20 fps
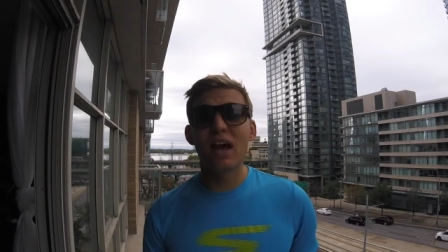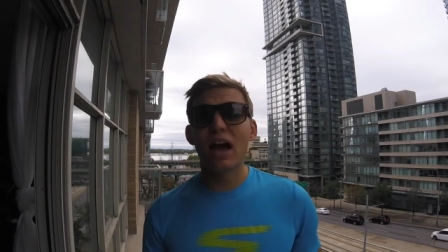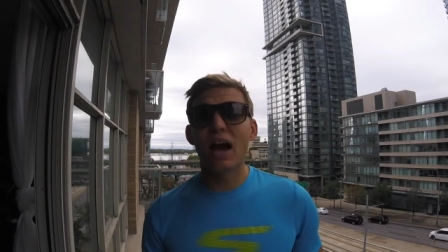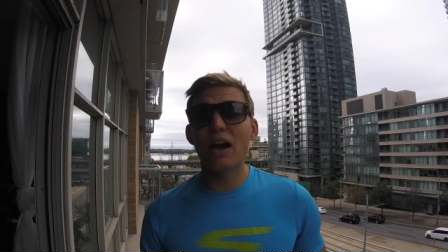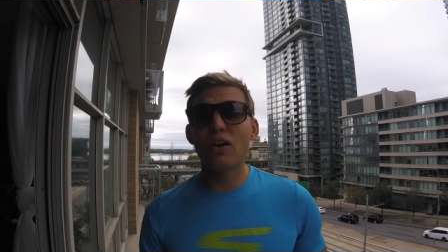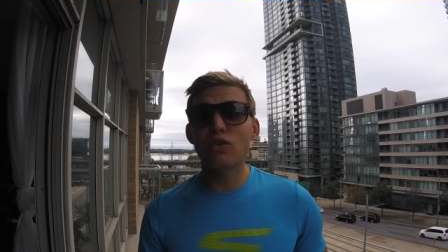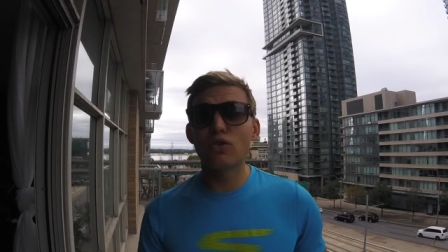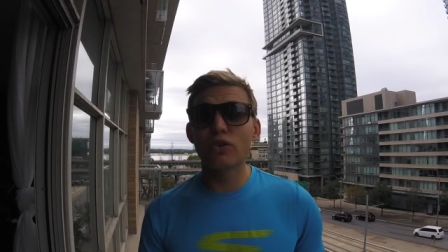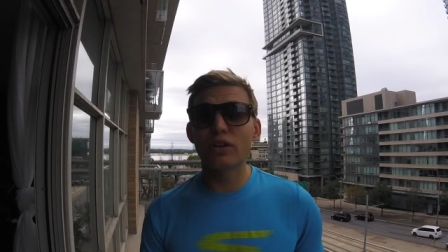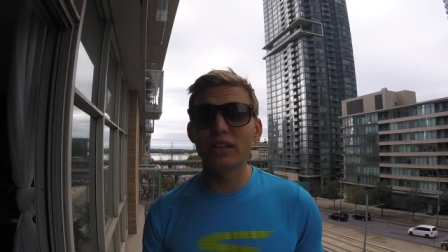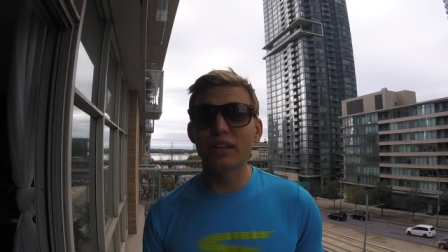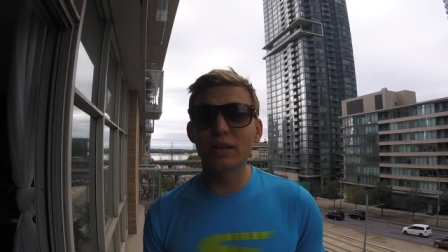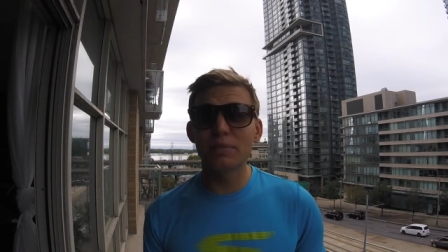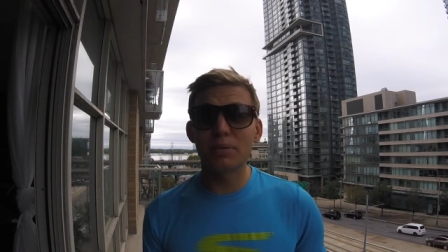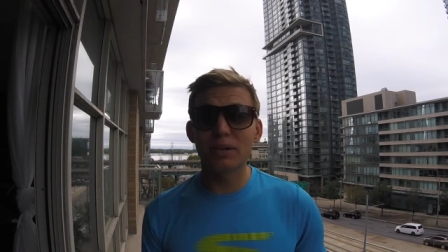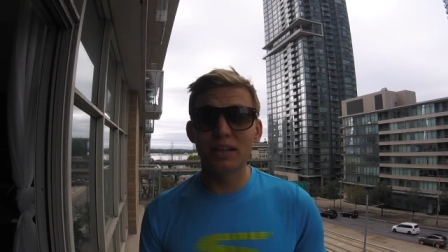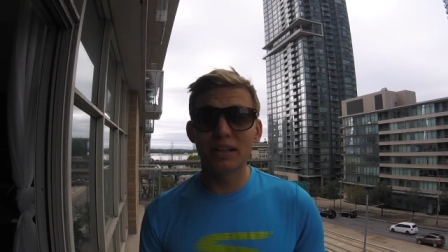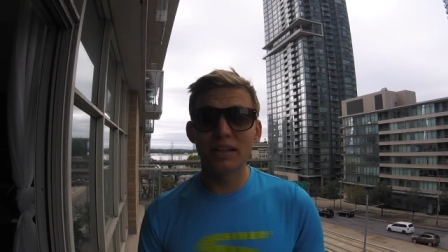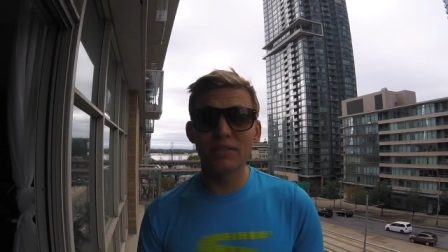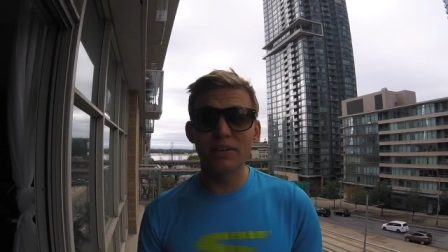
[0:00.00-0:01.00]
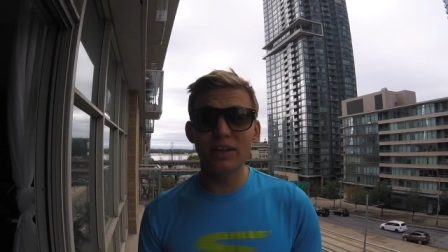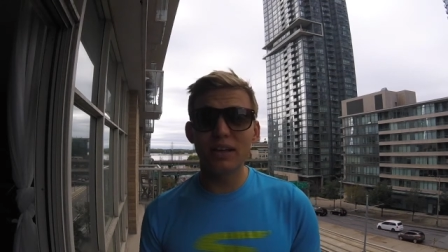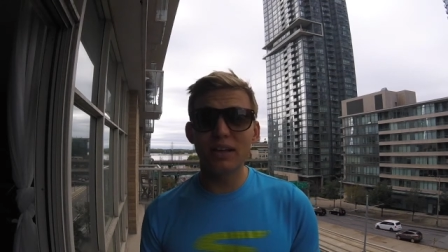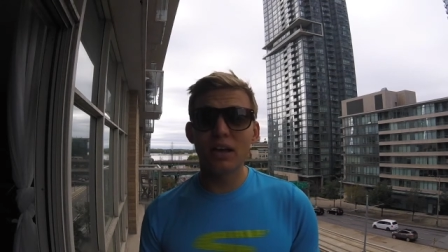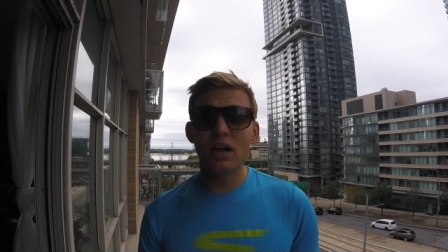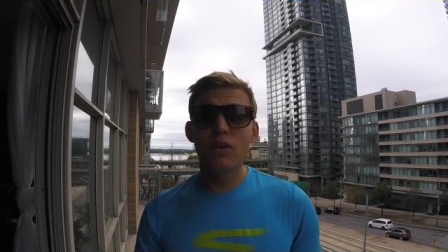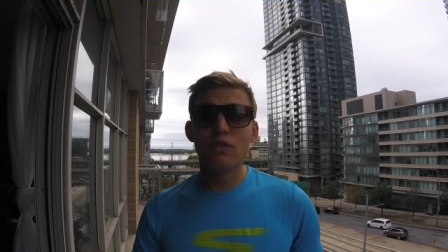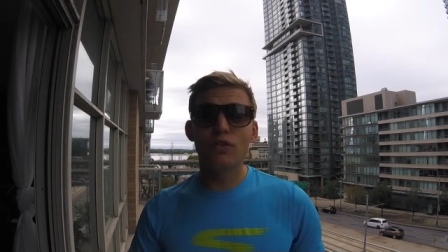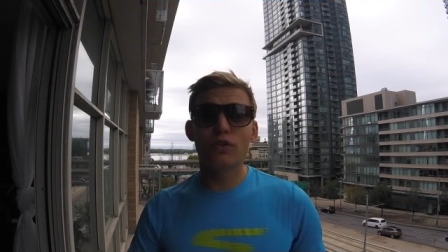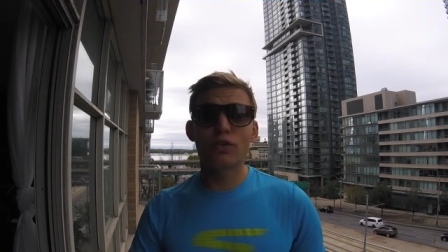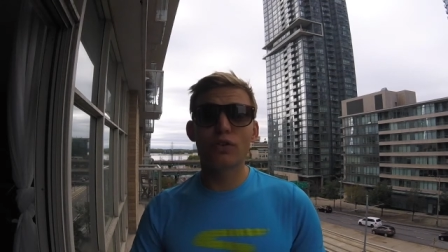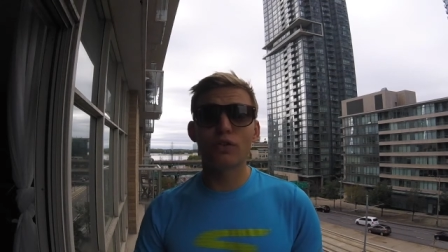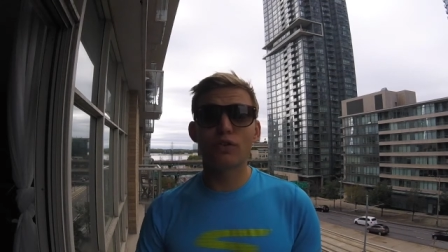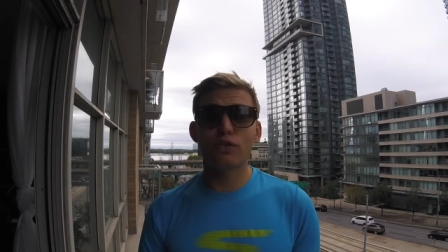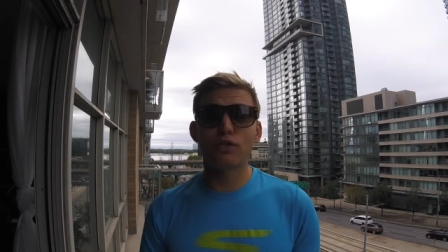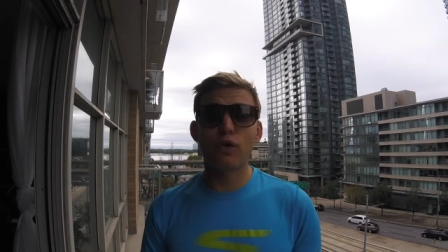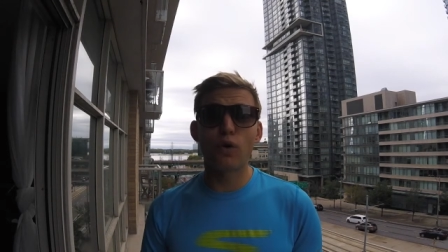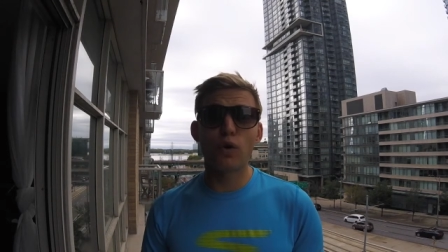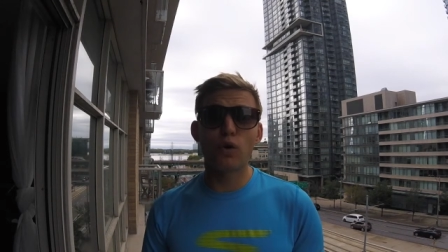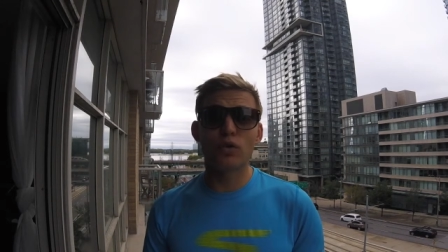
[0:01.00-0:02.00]
I really believe it for
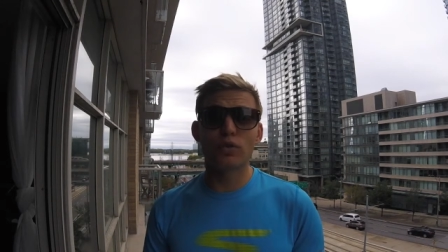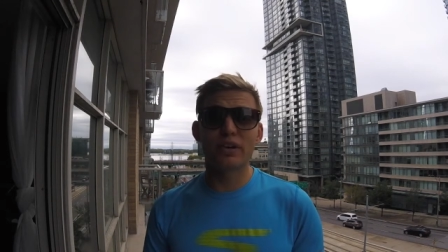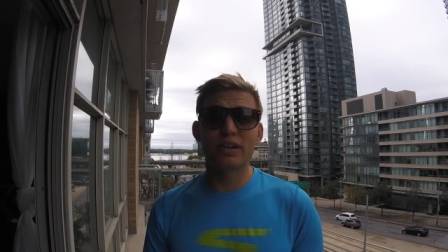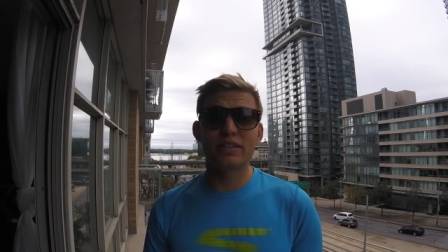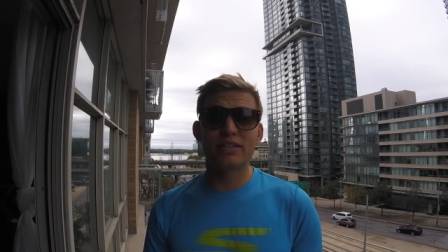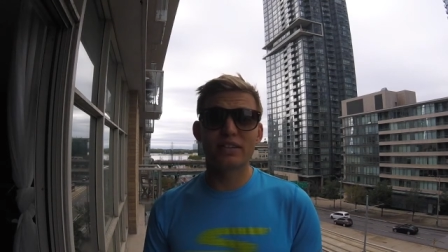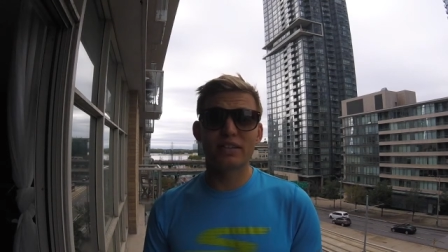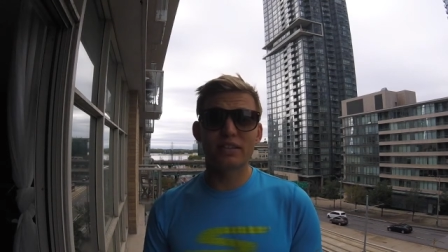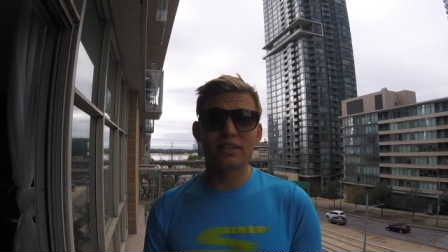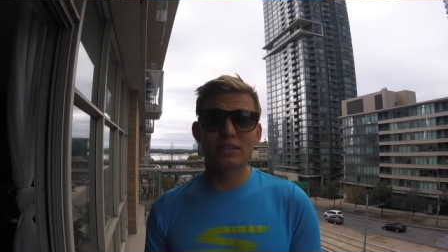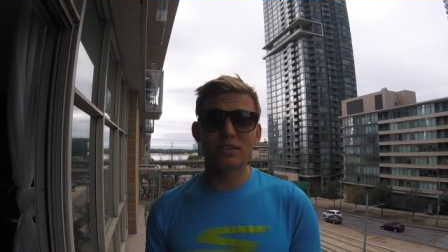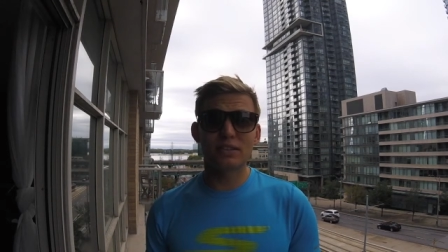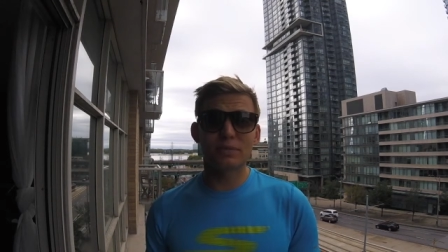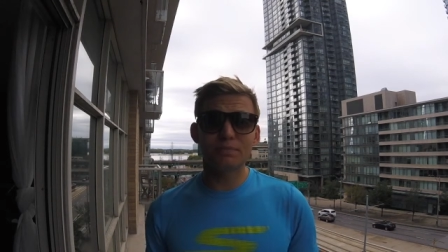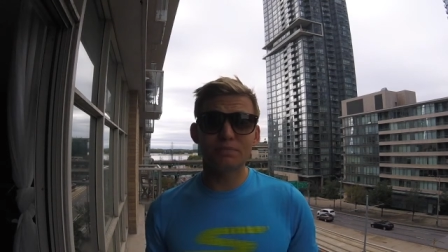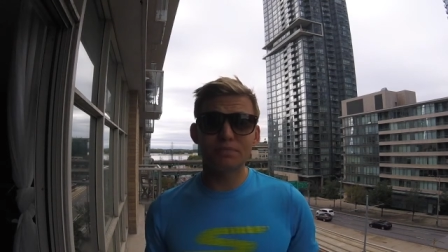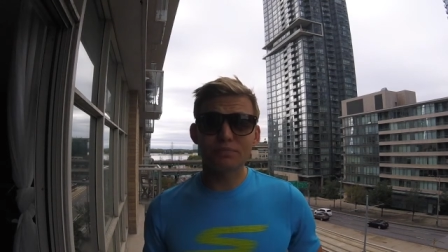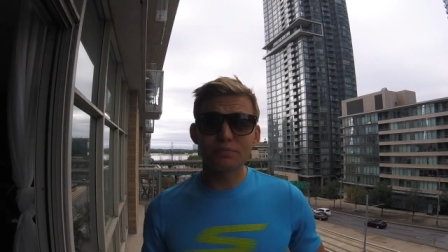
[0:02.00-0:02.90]
4 reasons.